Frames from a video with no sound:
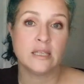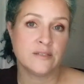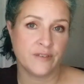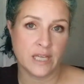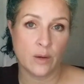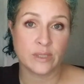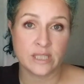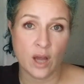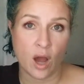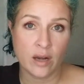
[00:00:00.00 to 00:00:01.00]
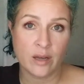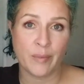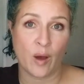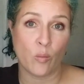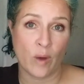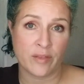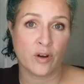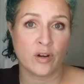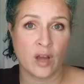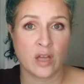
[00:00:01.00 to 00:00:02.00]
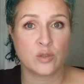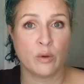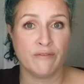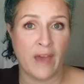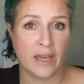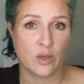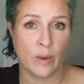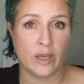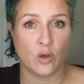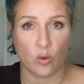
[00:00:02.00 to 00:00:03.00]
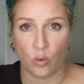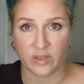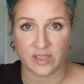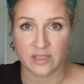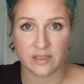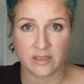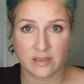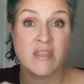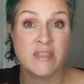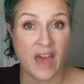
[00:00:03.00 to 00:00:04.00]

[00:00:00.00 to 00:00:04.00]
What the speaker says: This video is not about whether or not to evacuate your horses.